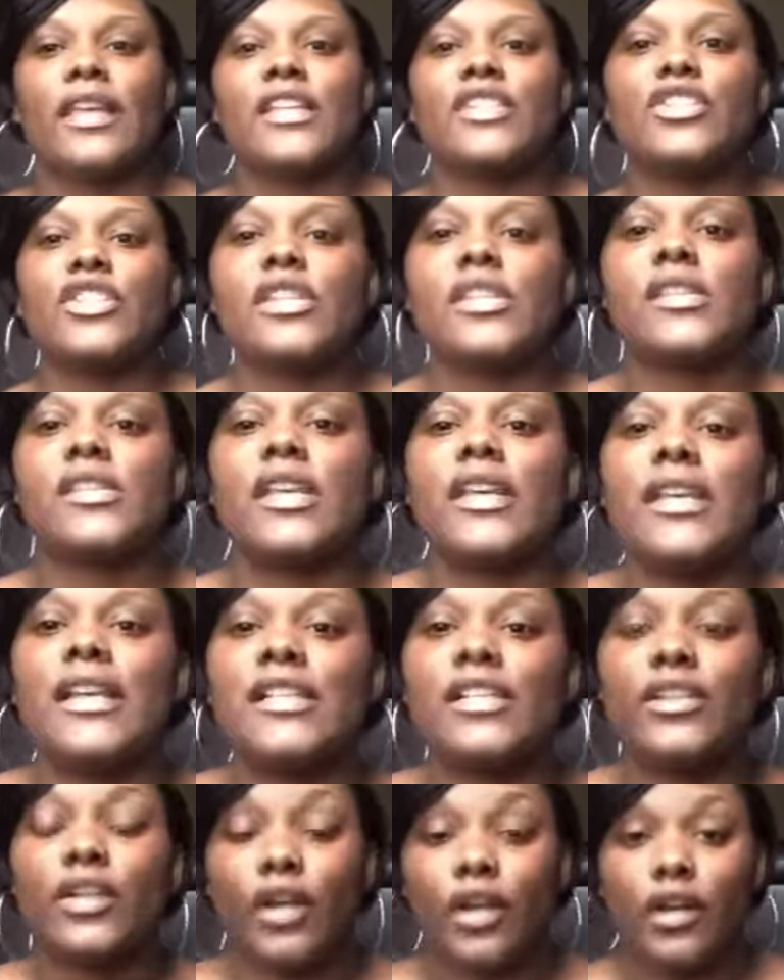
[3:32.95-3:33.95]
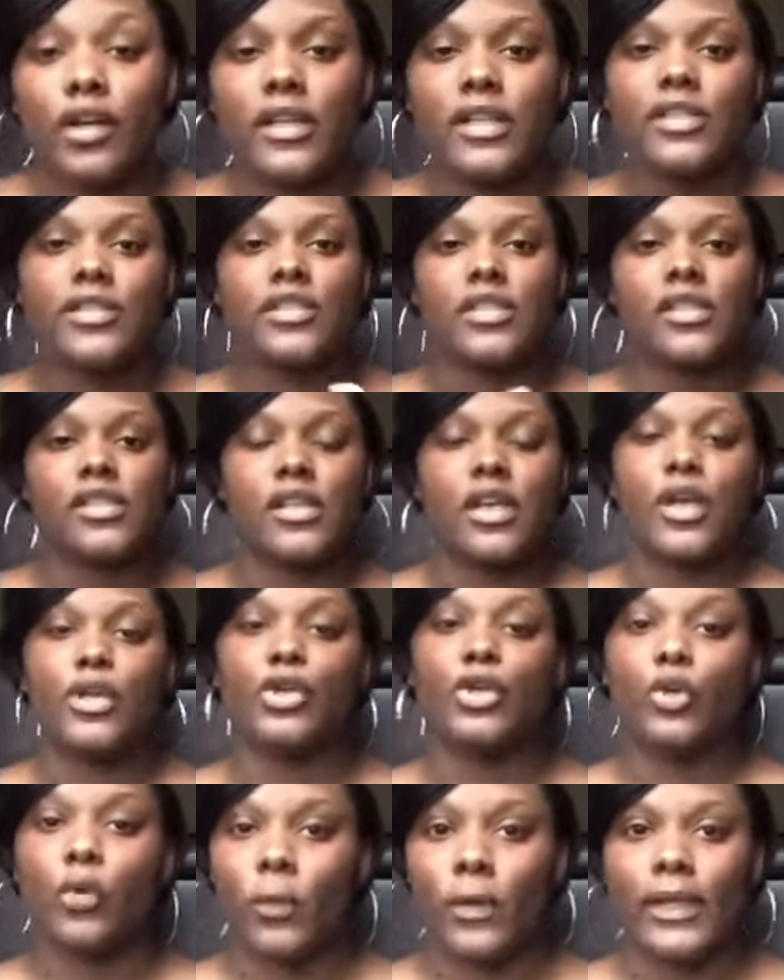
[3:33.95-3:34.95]
It's just, it doesn't hurt. It's just
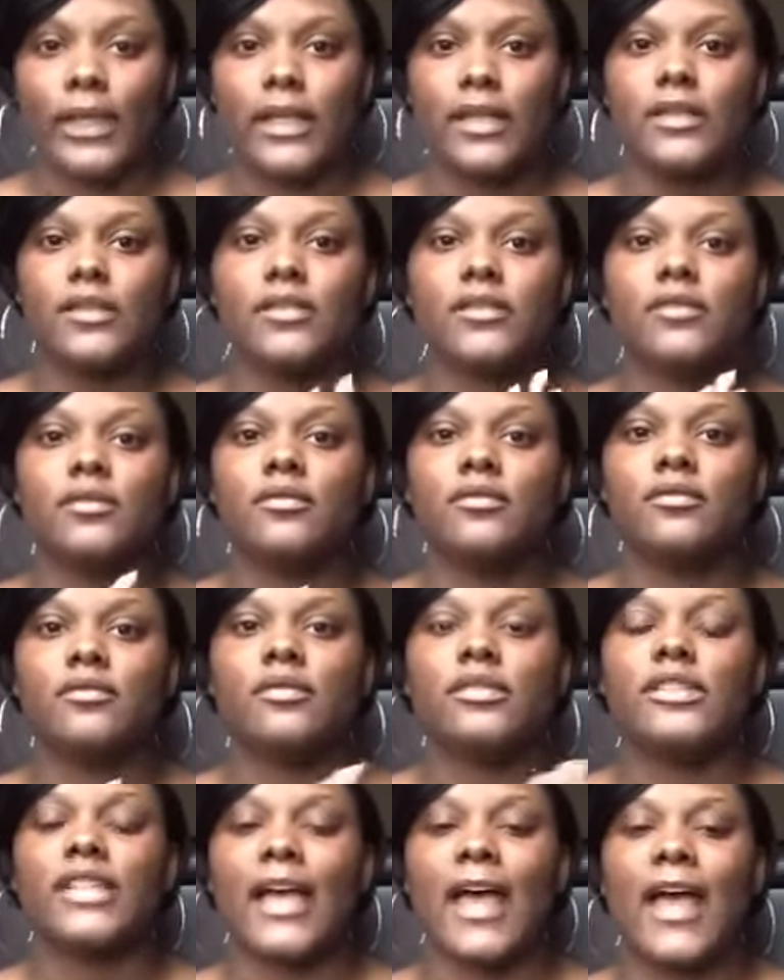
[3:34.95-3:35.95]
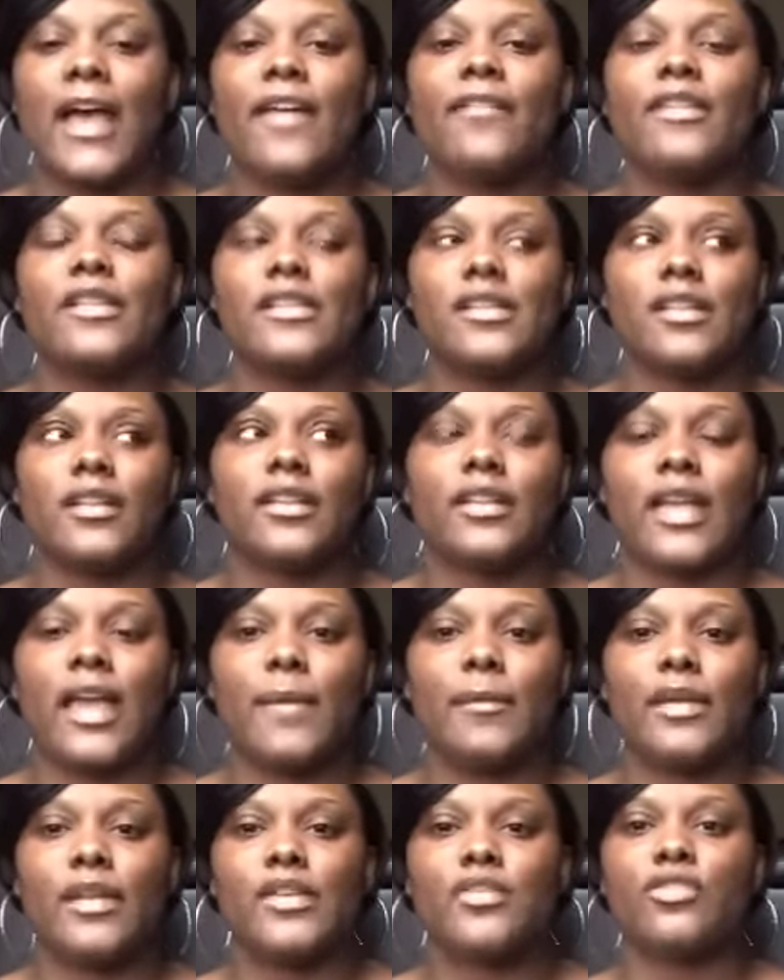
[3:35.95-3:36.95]
annoying to have and to look
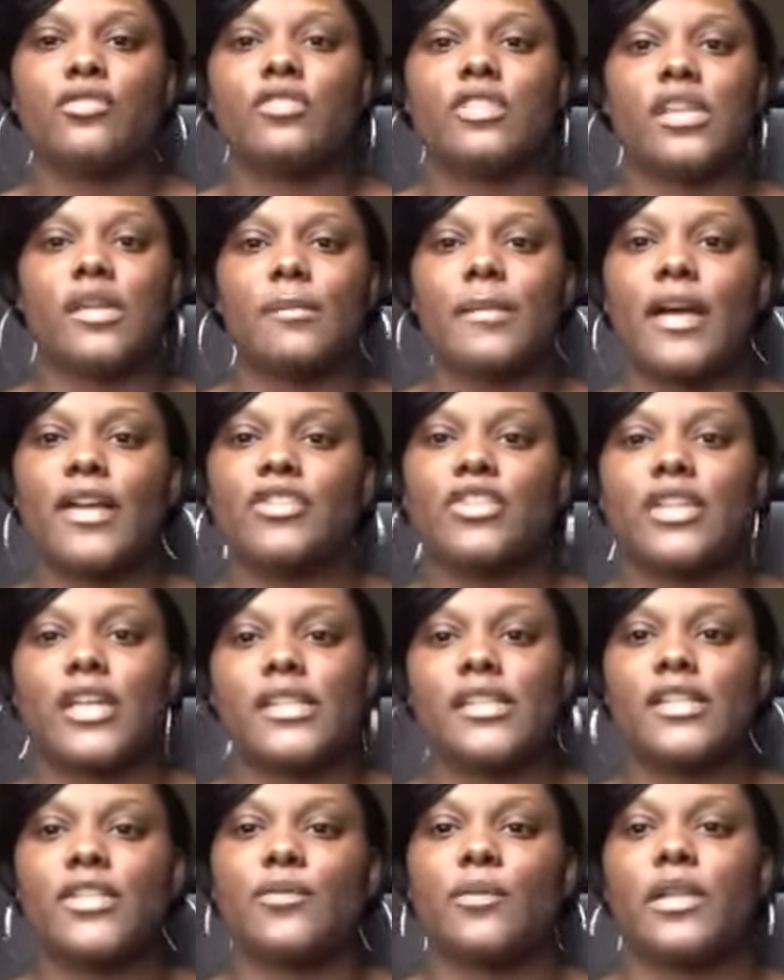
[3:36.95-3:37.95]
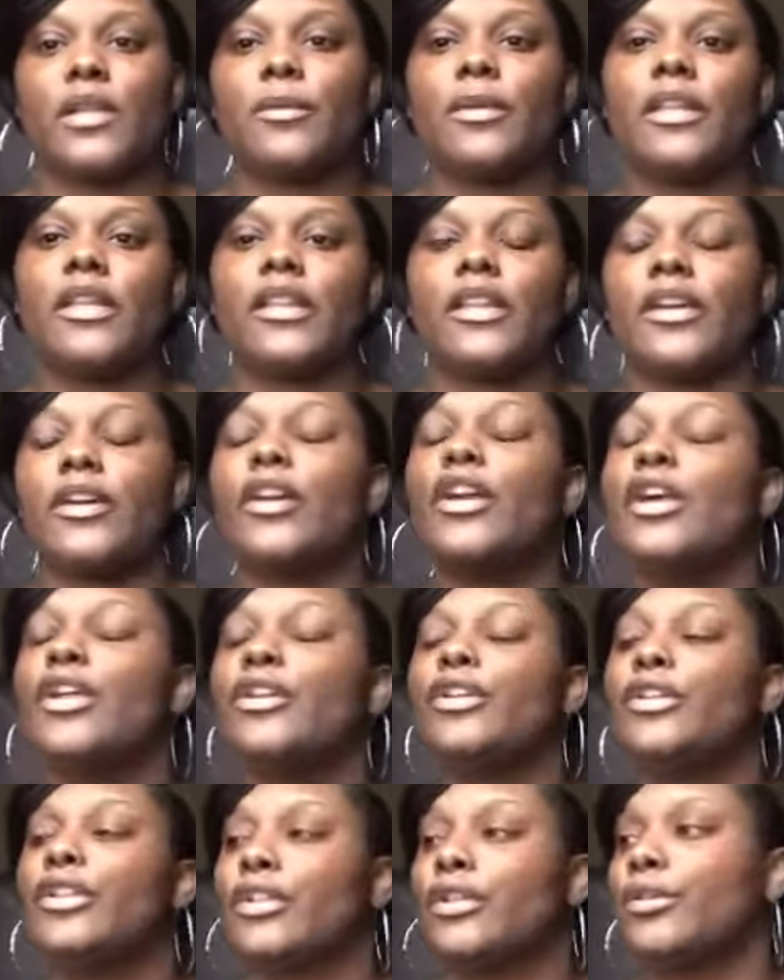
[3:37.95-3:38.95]
at because usually my chest is really, really clear.
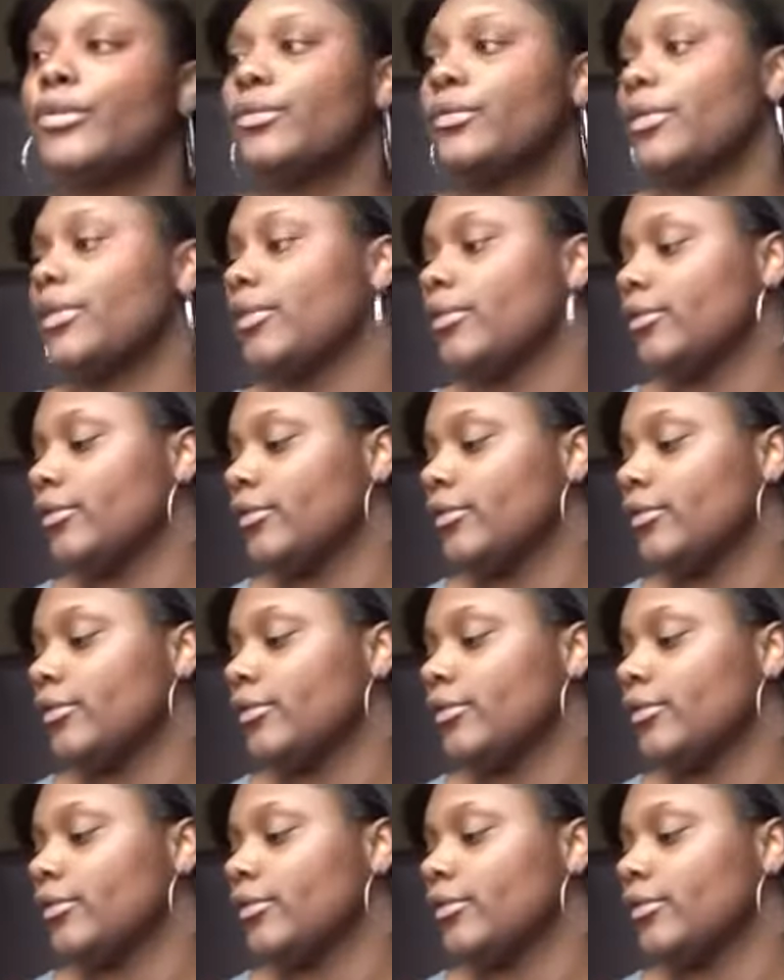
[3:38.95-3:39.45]
Dude.